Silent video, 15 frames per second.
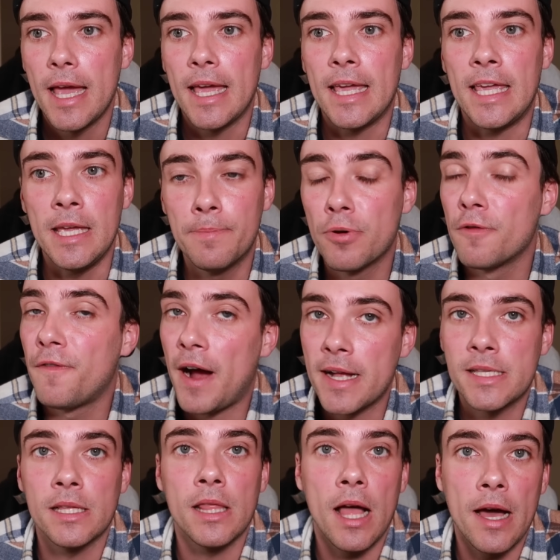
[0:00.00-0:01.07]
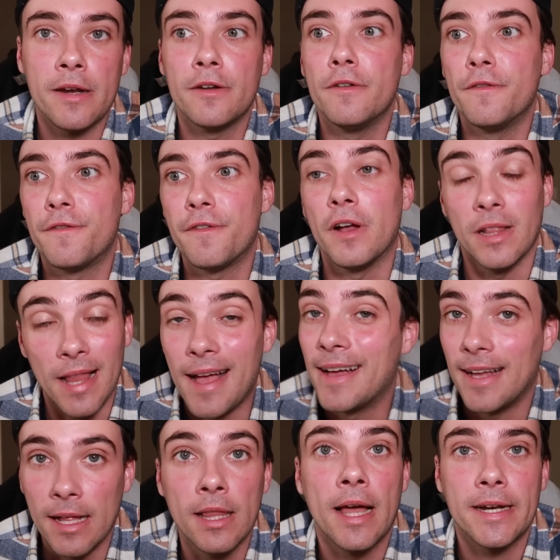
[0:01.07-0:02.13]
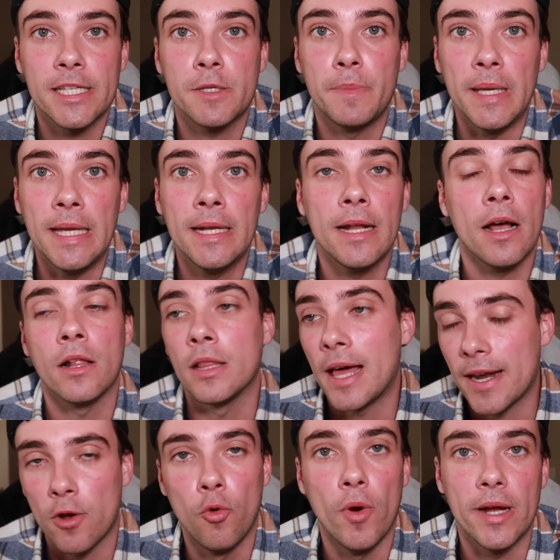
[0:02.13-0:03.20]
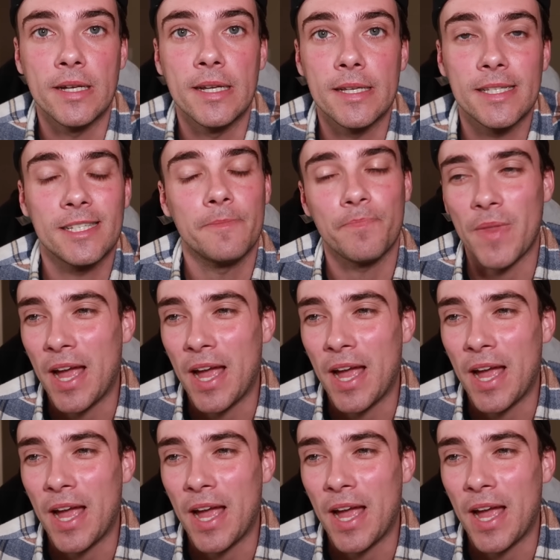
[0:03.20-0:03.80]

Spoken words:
he provides a lot of speed, a lot of quickness.